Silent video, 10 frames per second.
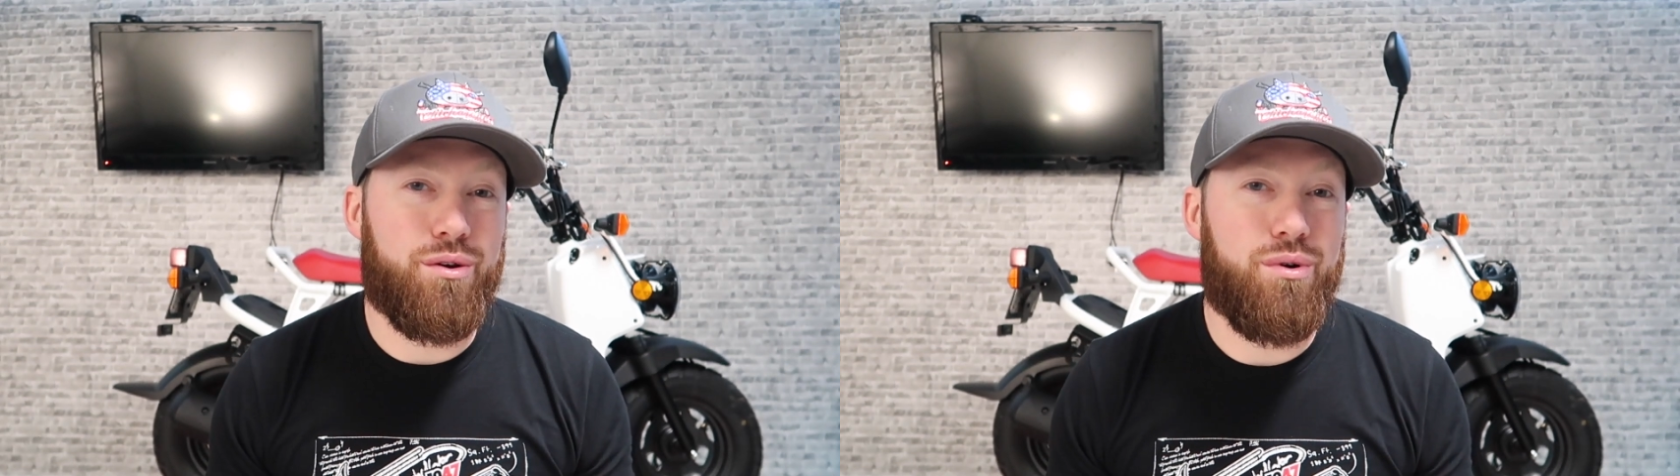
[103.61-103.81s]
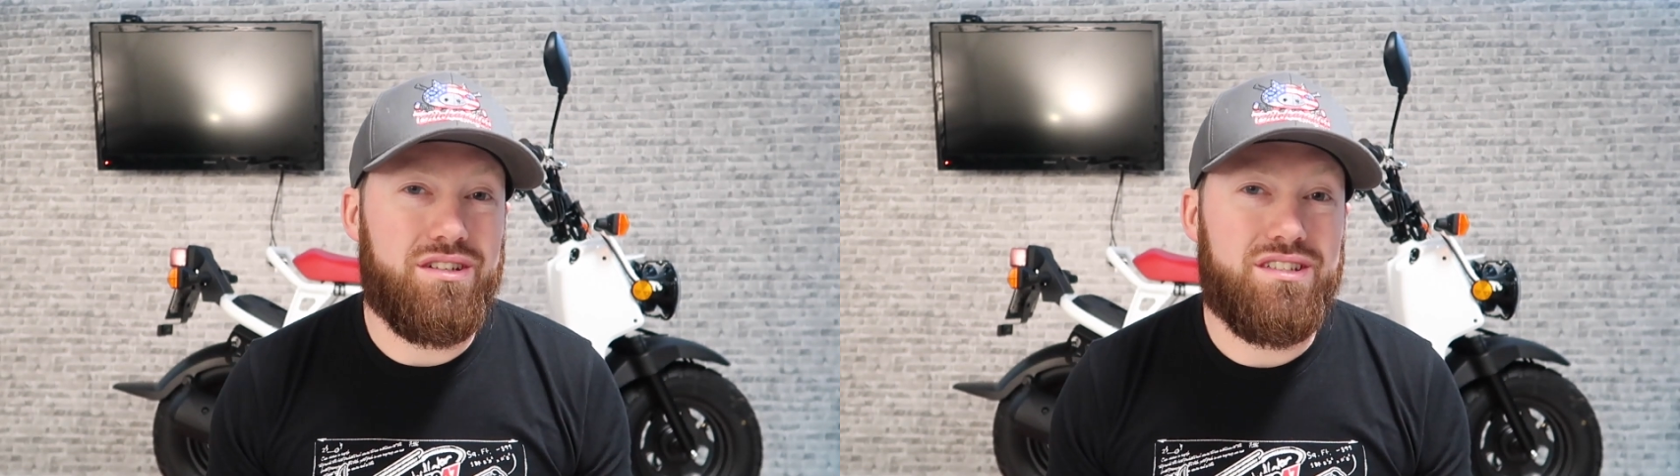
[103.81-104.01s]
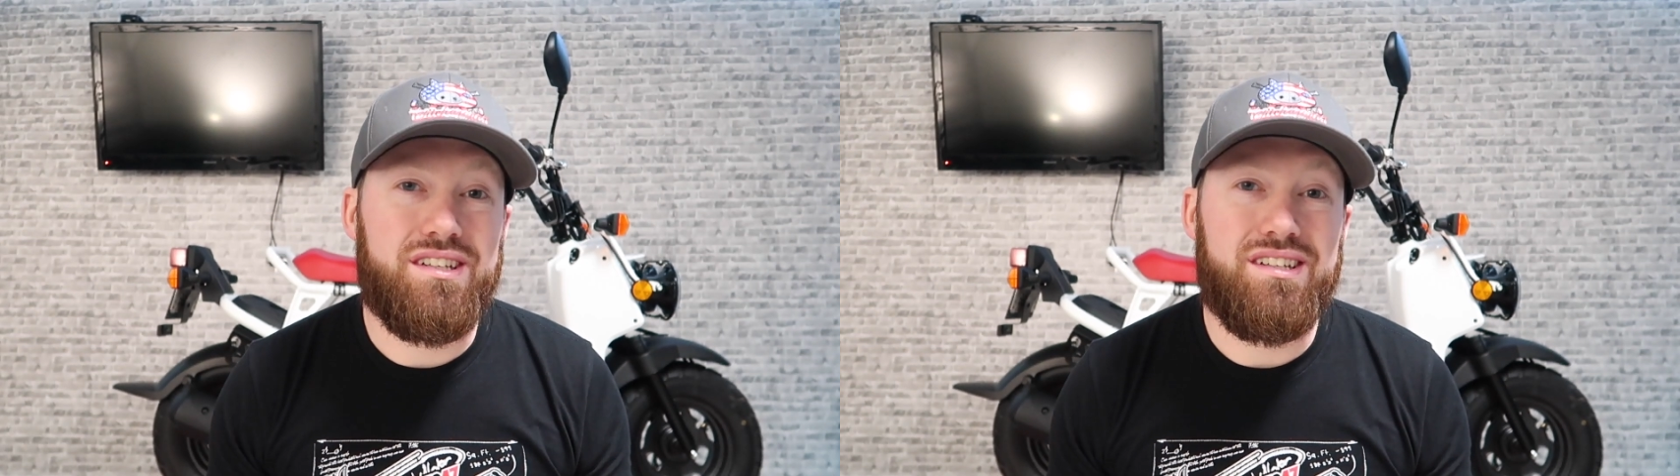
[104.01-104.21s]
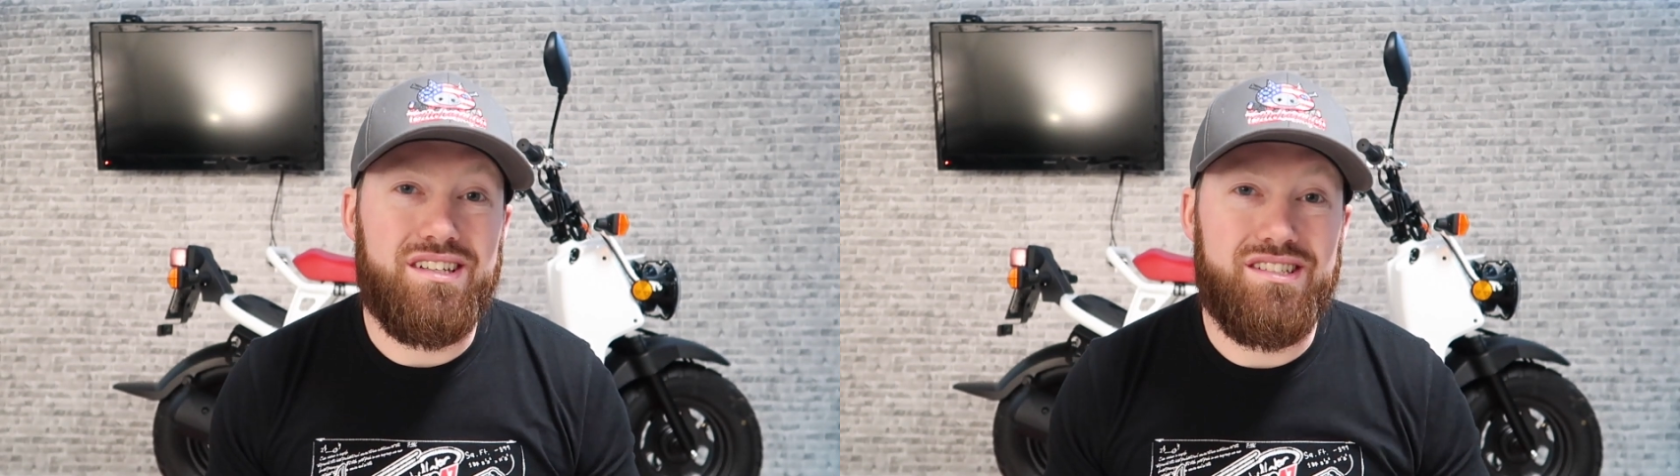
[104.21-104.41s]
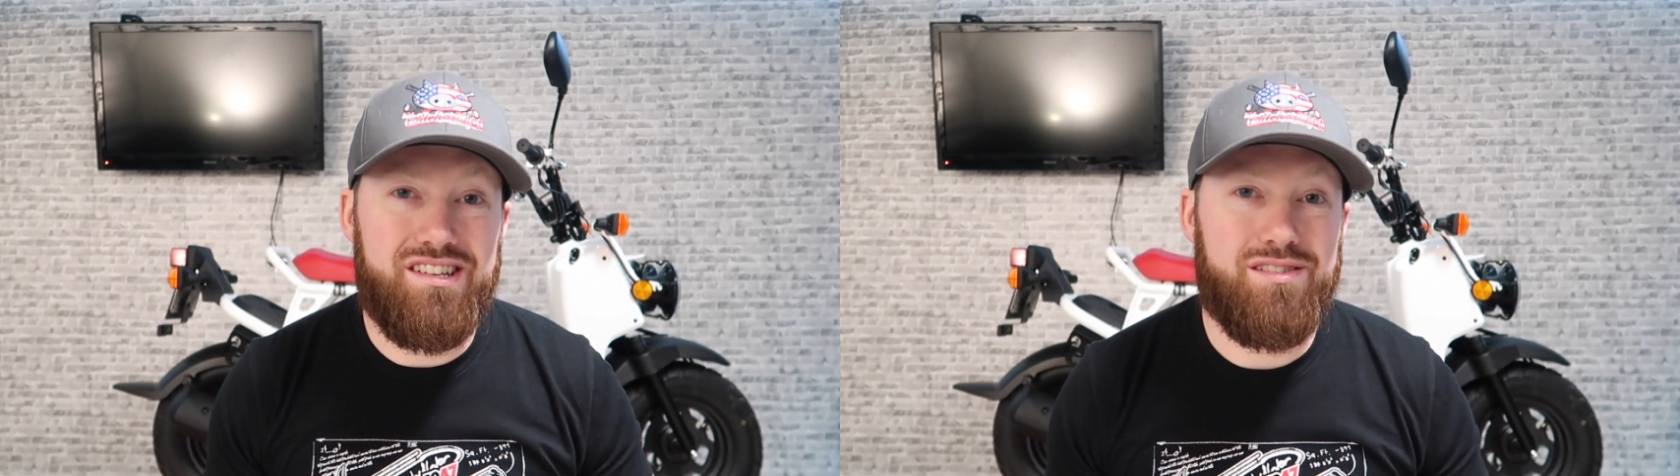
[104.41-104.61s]
question,
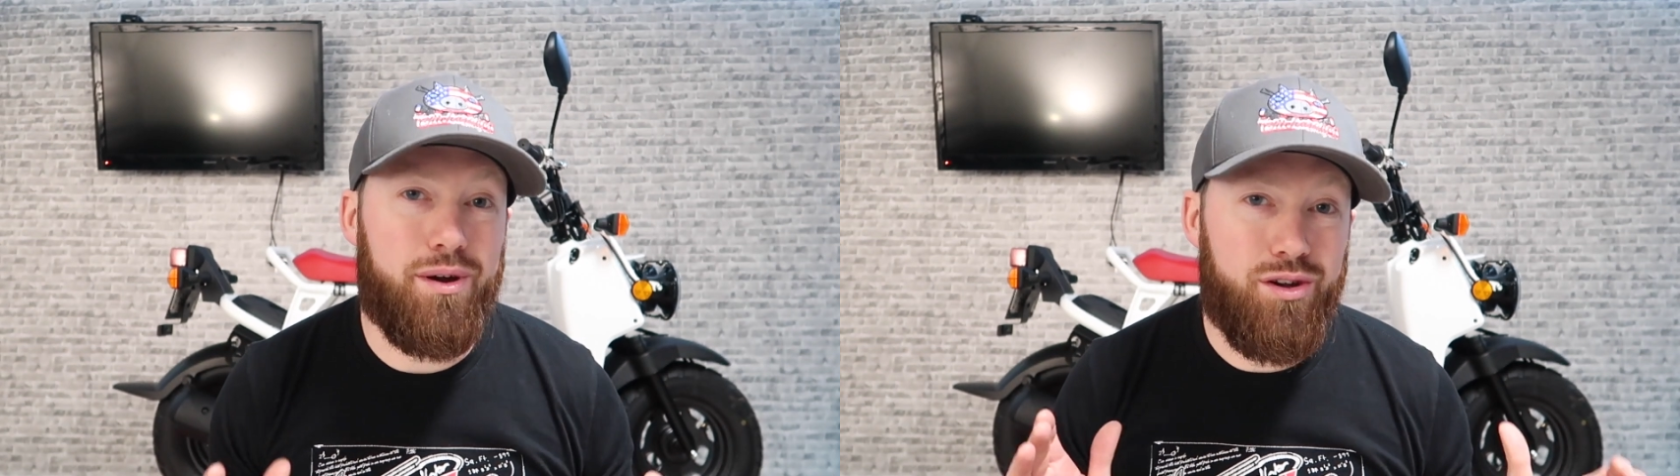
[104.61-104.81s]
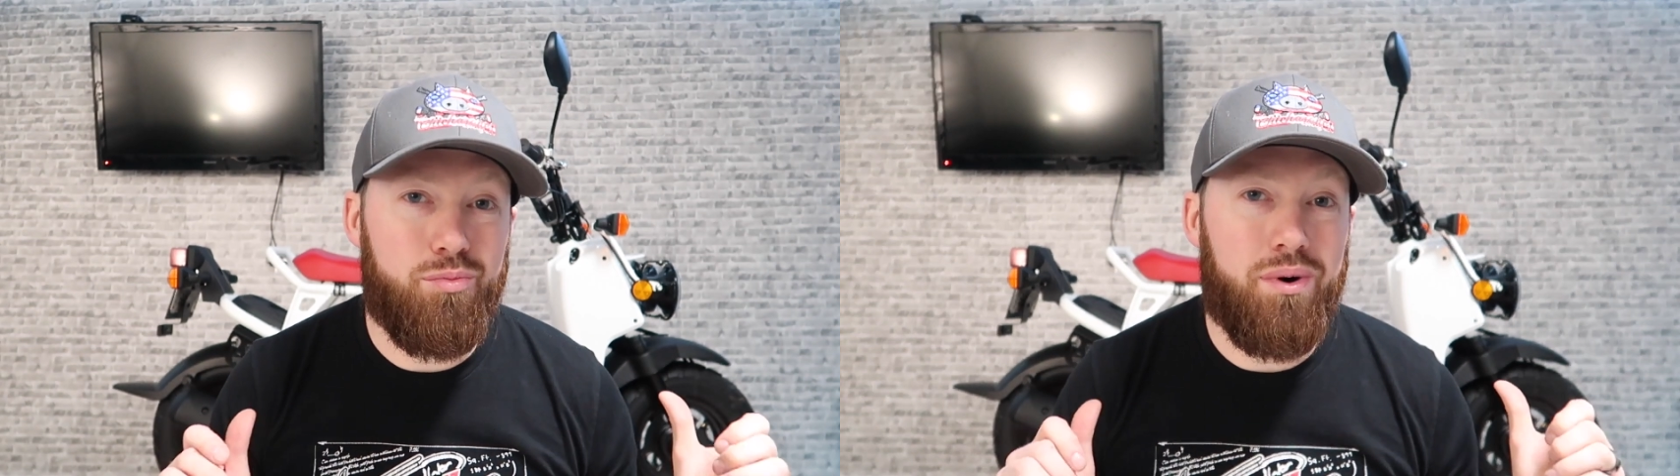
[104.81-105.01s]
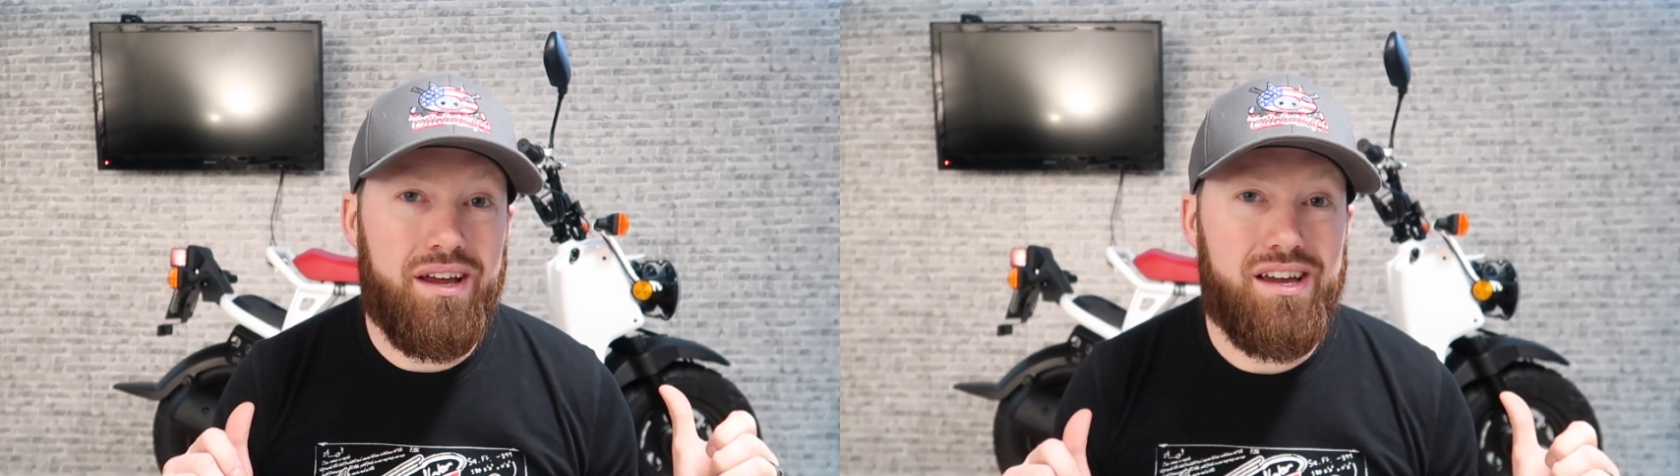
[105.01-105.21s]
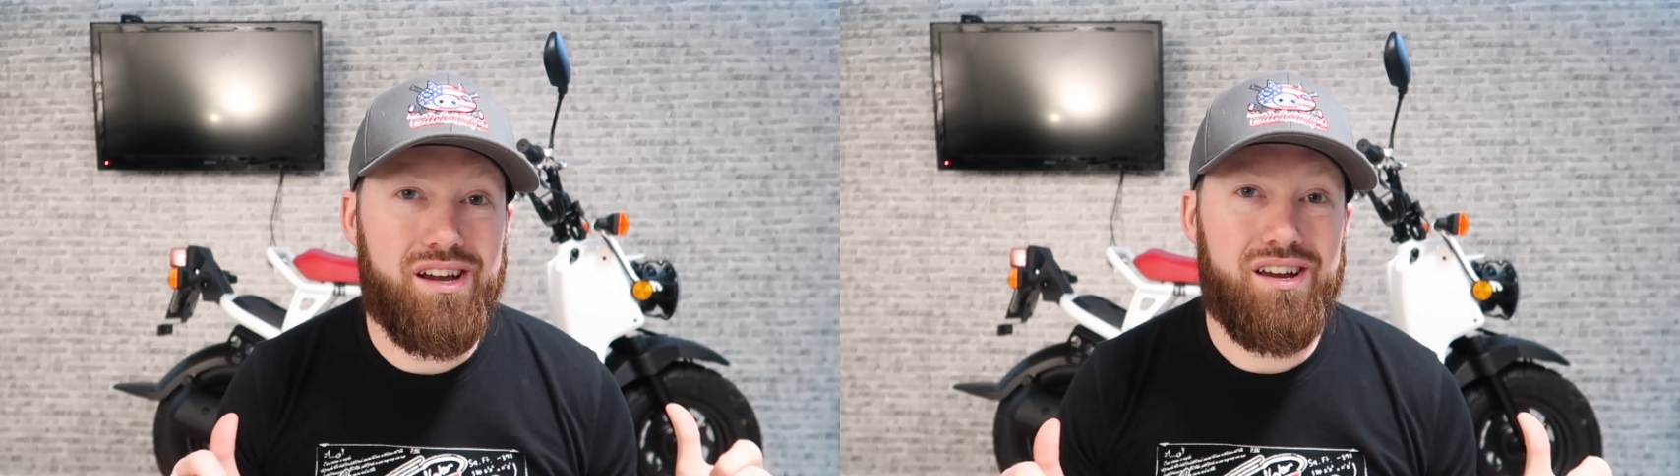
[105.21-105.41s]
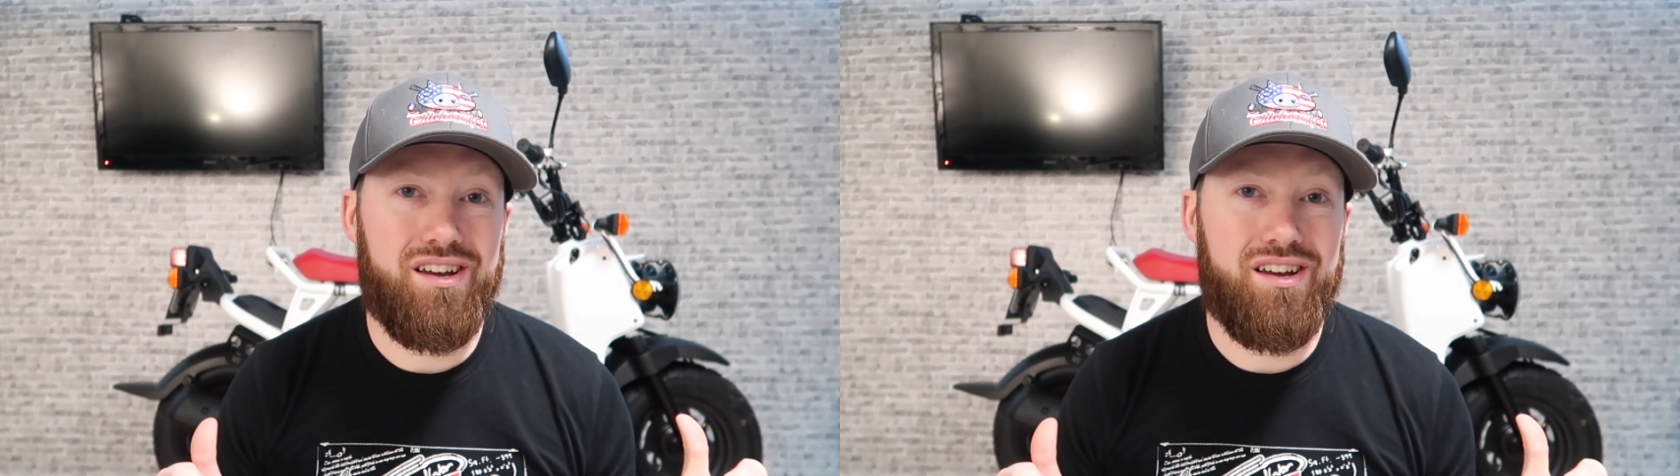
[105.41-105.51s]
is this my new bike?